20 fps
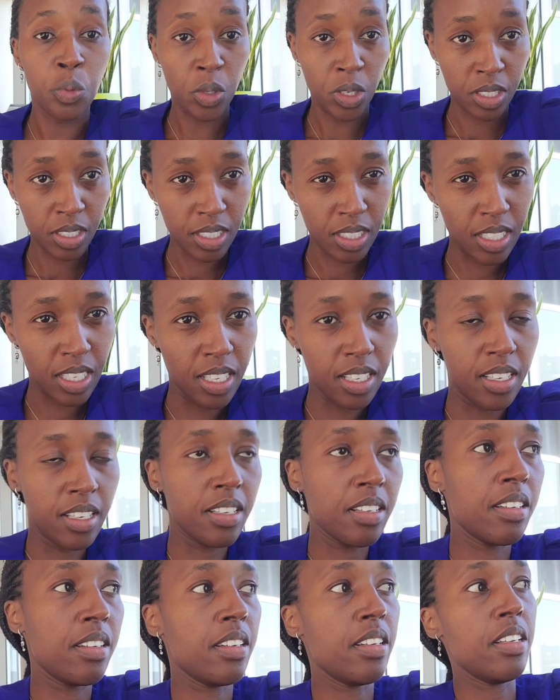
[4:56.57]
was
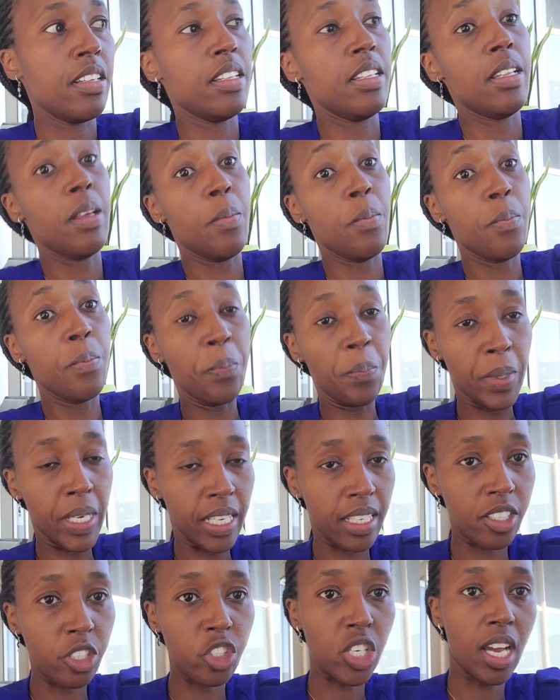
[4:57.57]
the
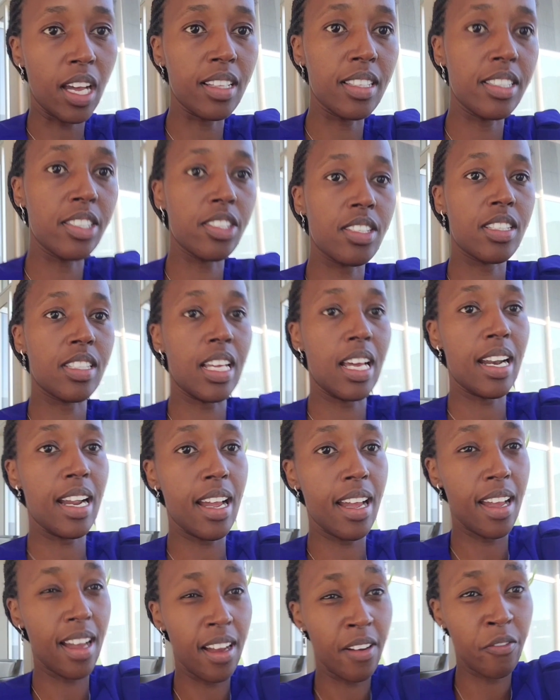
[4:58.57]
big challenge that
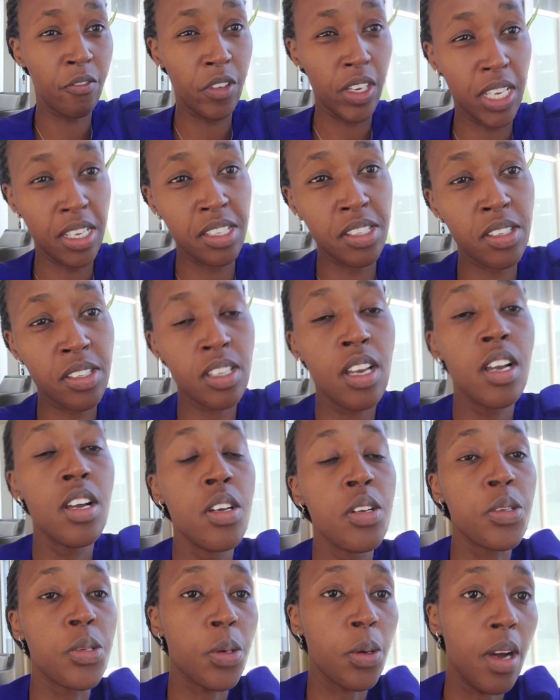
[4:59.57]
I have faced.
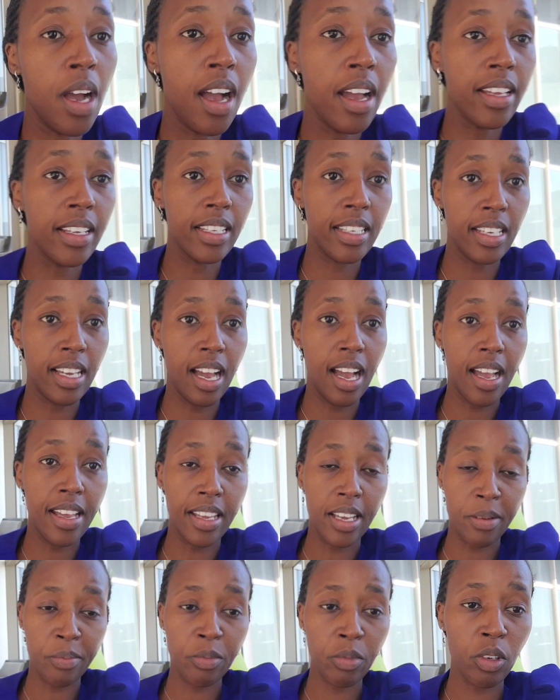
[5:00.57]
So
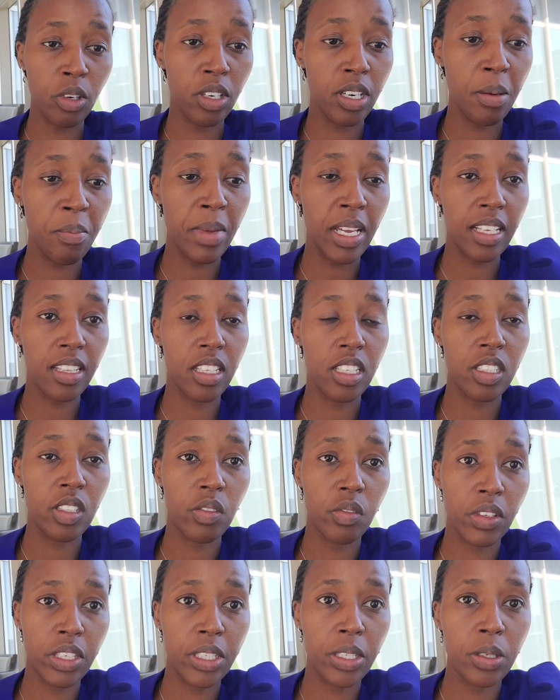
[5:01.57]
I am gonna make
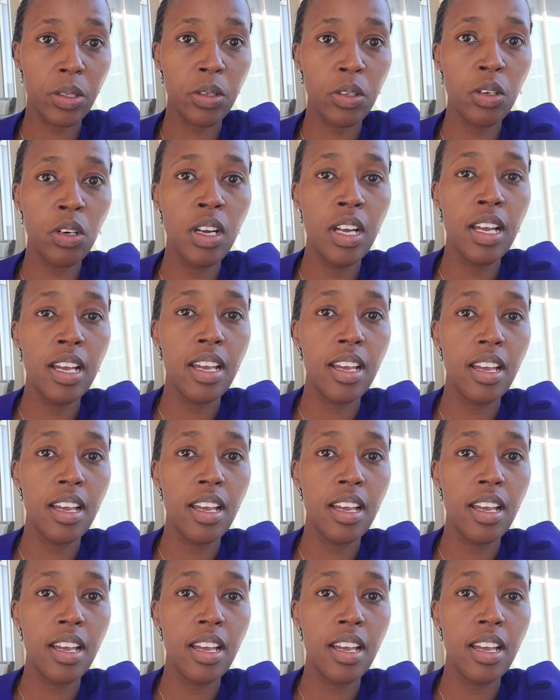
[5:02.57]
this video